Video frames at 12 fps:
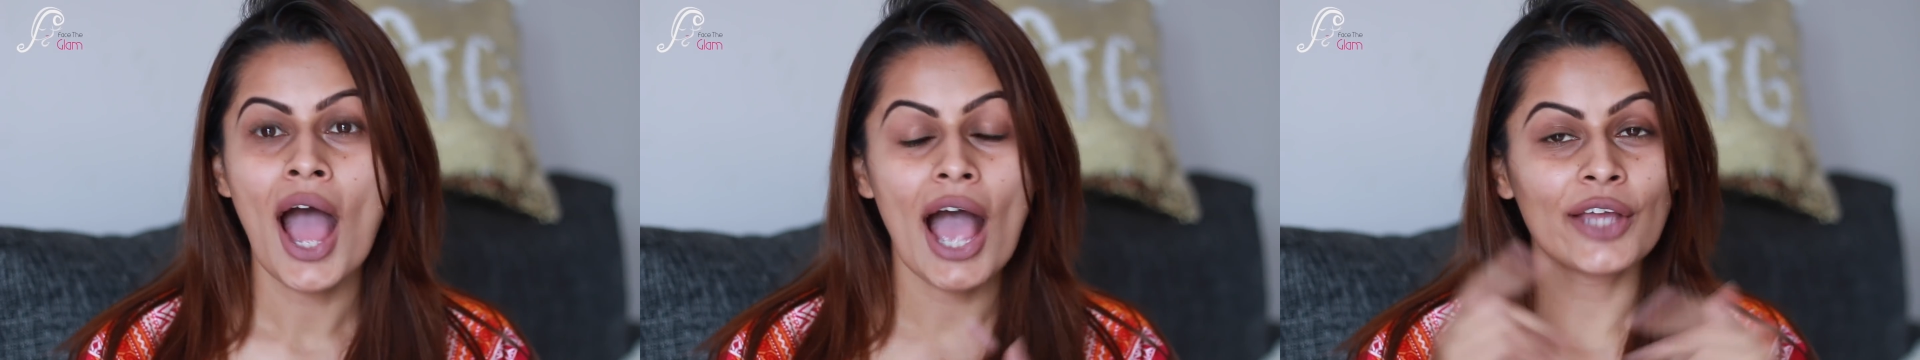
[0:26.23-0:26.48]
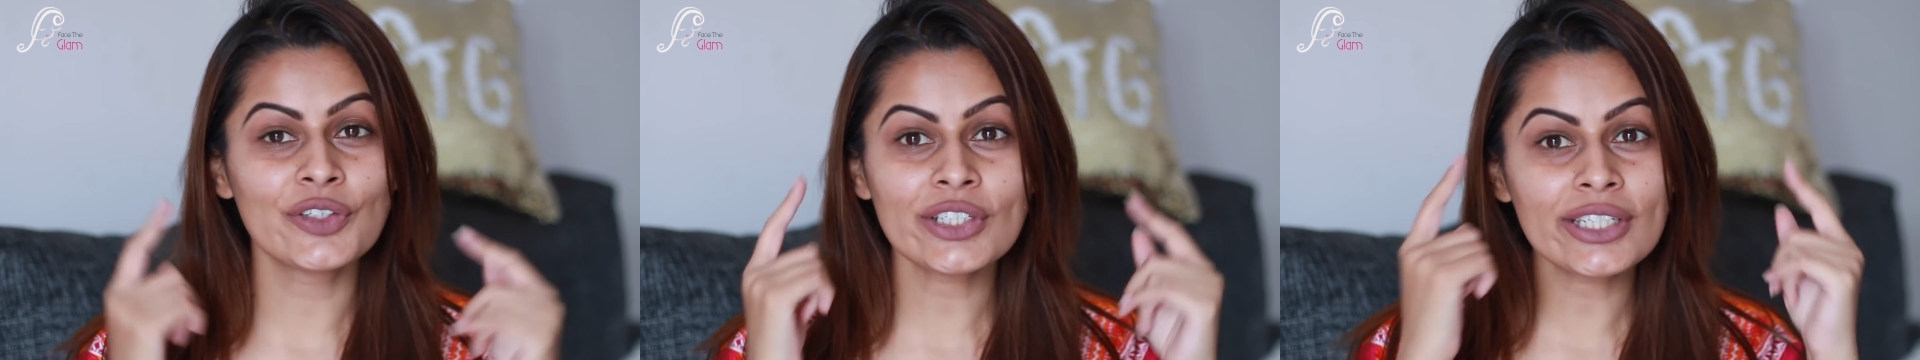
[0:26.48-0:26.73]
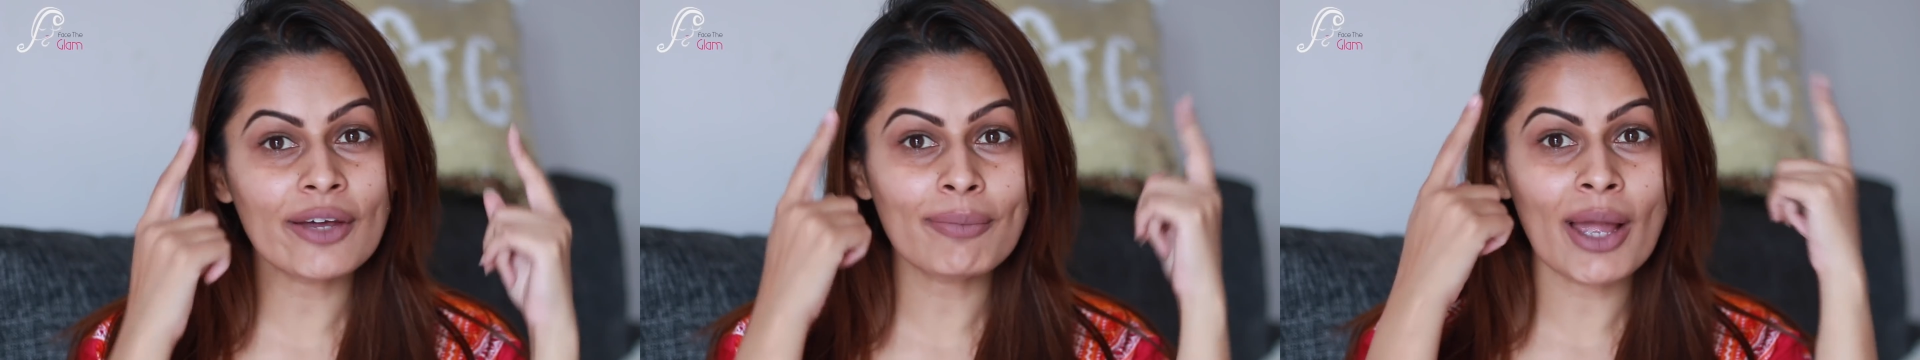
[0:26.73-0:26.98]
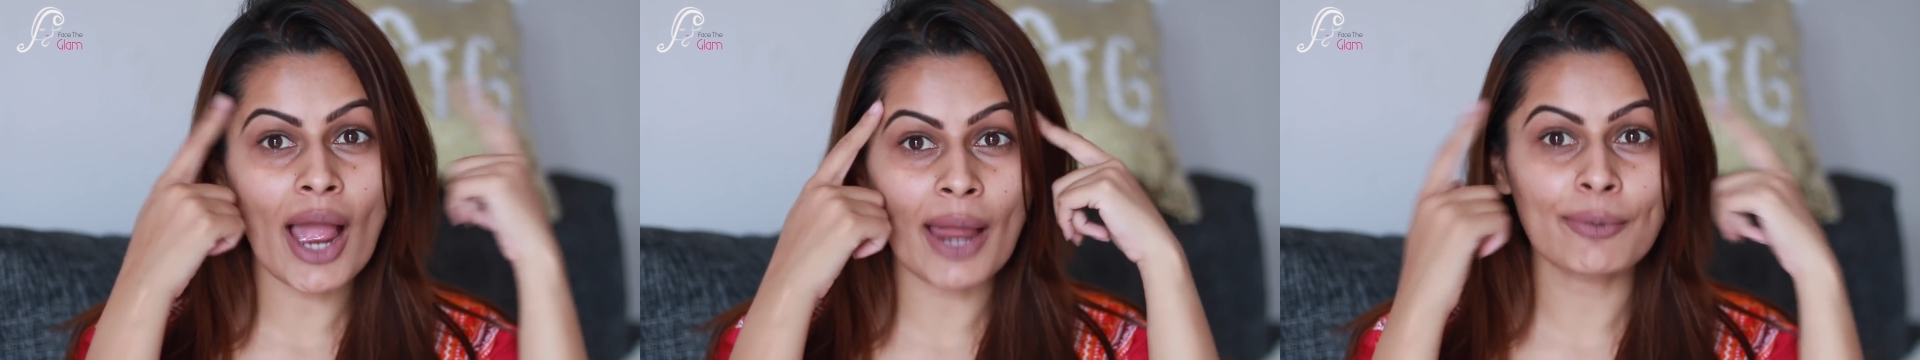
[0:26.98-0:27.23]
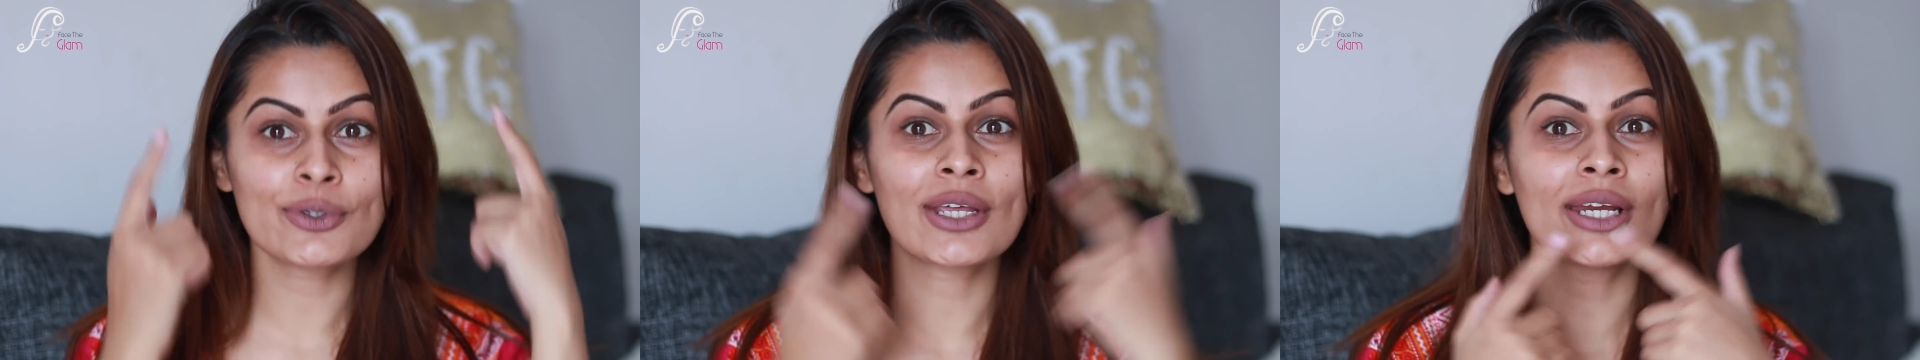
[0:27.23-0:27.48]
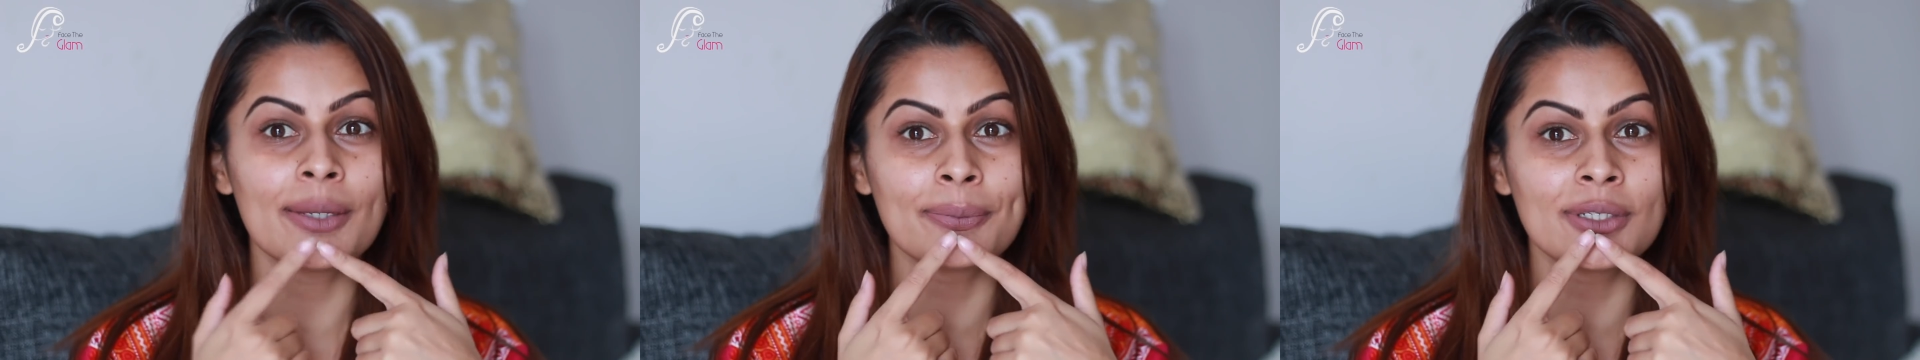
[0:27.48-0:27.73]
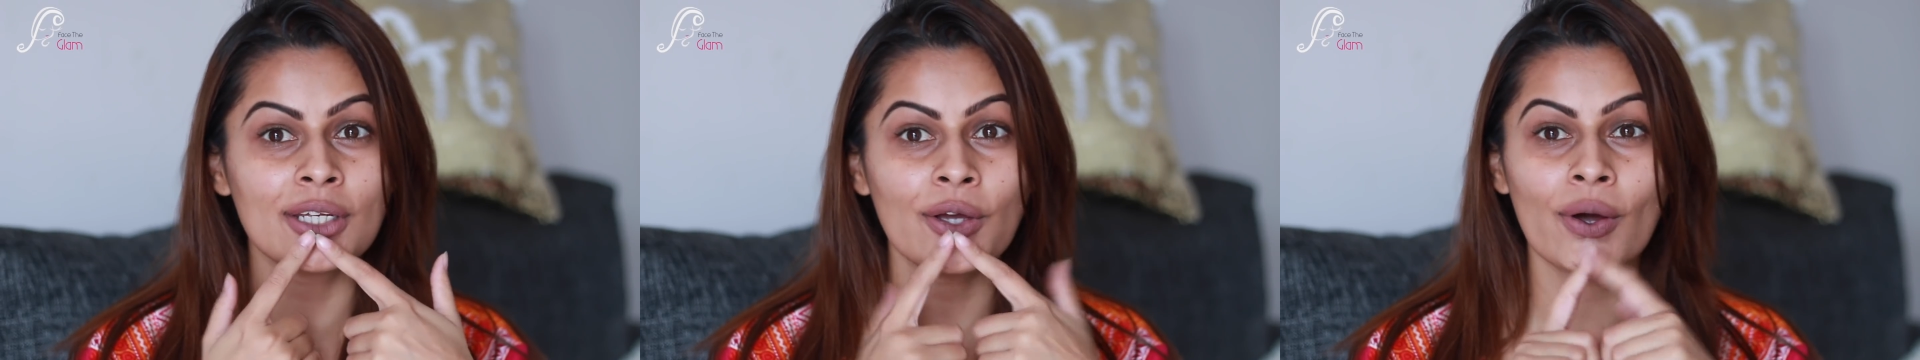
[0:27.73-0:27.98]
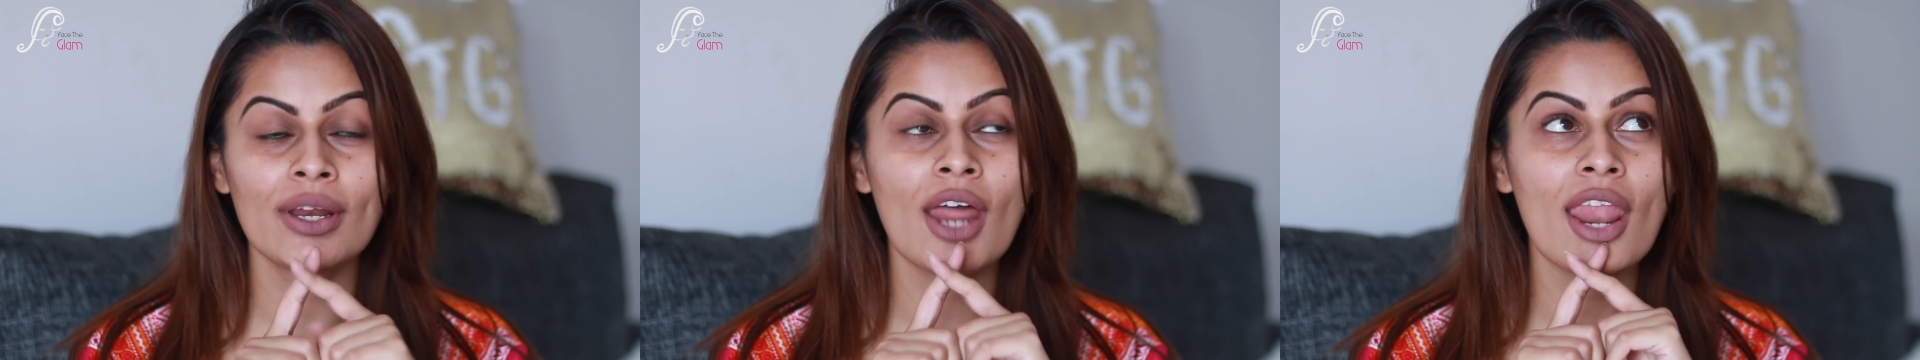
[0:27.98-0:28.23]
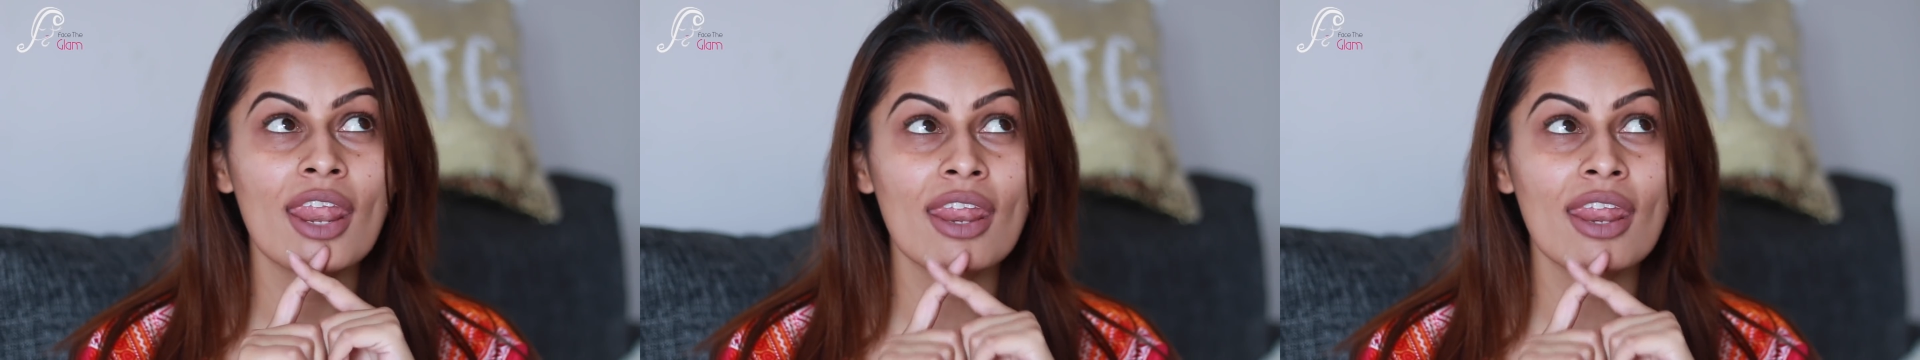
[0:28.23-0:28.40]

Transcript: I just have my eyebrows and lipstick on,